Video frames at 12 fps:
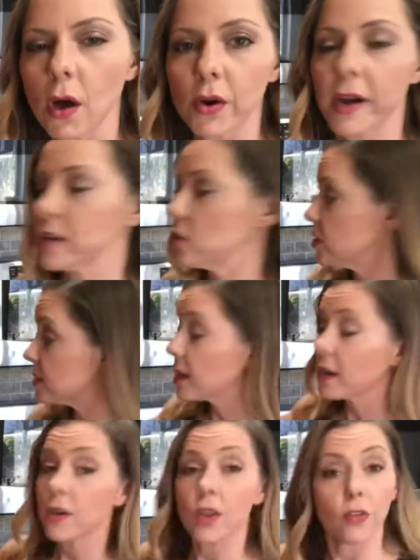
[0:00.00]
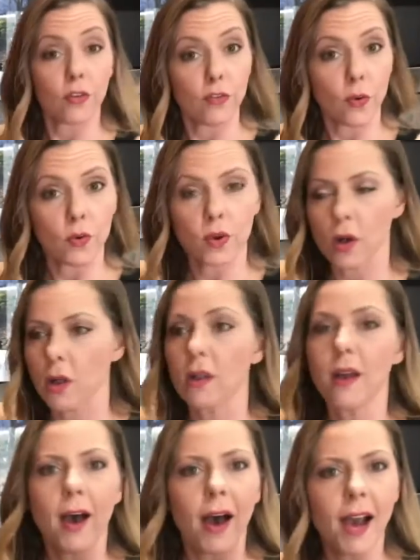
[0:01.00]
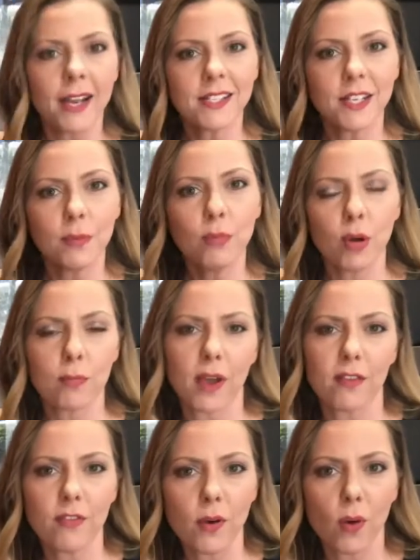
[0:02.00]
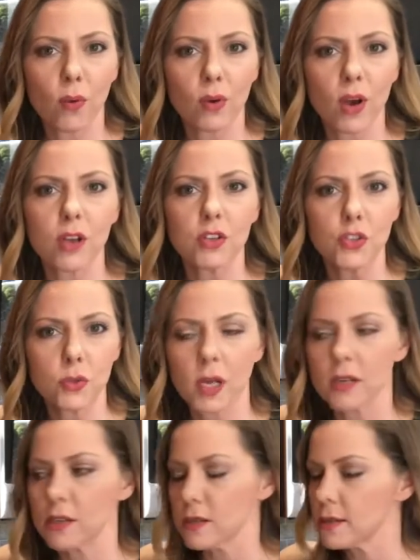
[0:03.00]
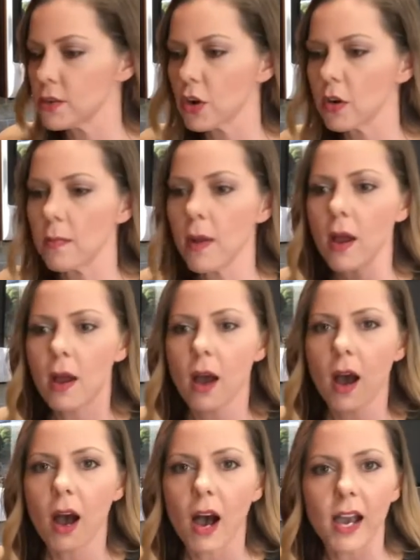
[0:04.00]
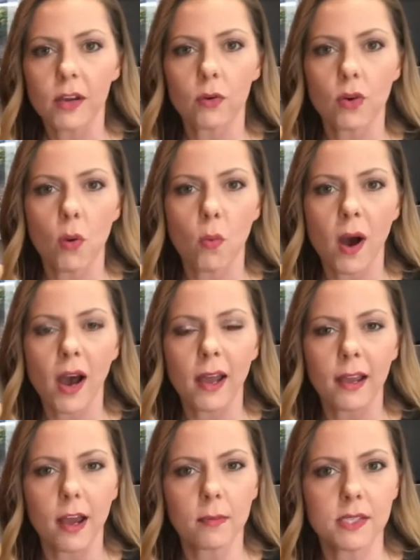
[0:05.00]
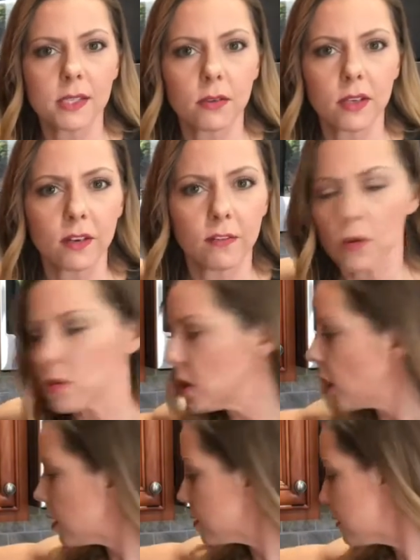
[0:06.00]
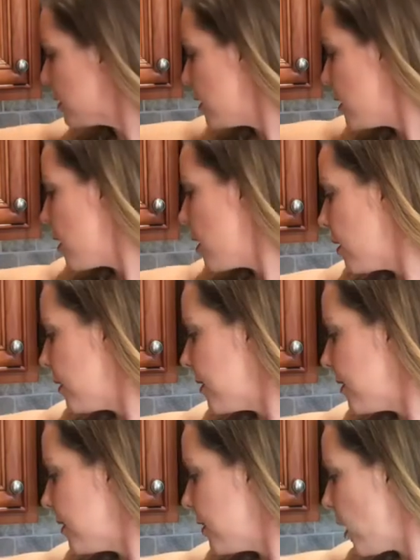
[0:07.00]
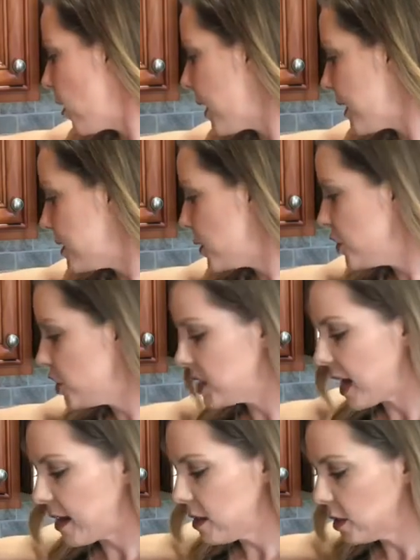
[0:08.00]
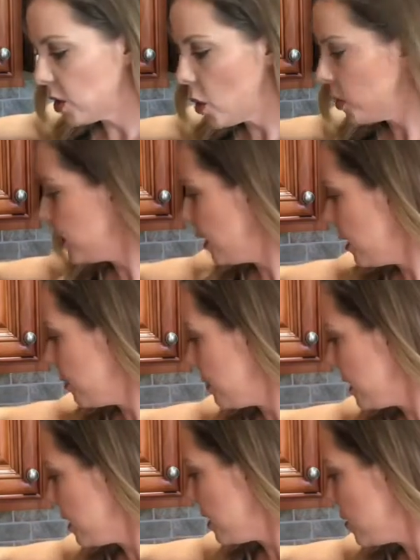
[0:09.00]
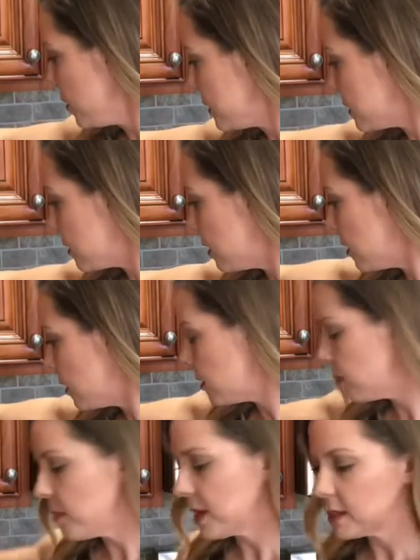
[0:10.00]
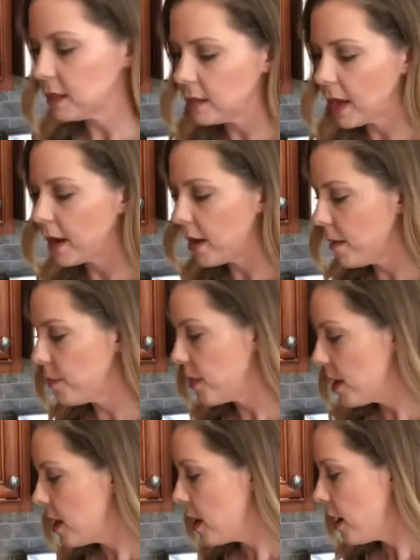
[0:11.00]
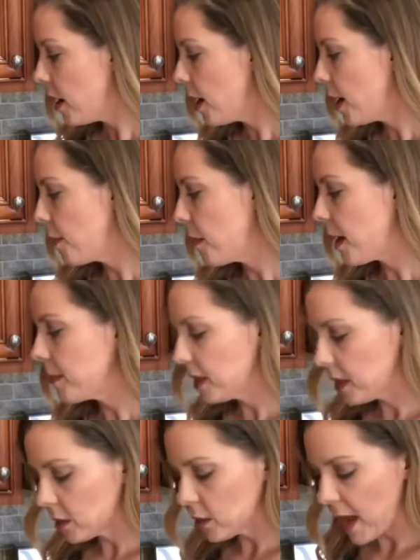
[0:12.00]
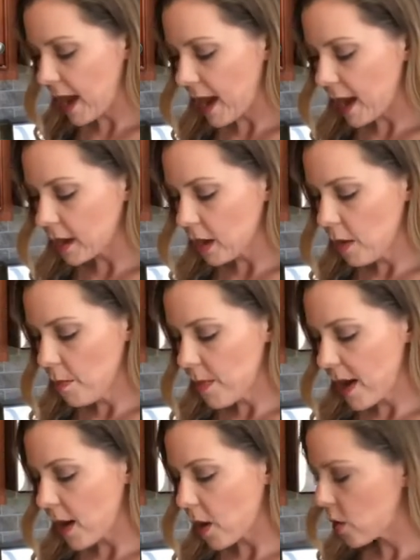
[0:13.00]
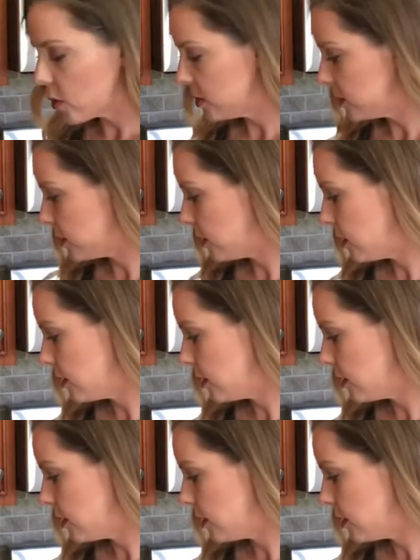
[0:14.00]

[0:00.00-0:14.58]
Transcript: All right, just got another phone call. I did put my phone on Do Not Disturb. I don't know why, I'm still getting phone calls. All right, so I just added the coconut aminos, mixing that up. Um, I'm gonna add about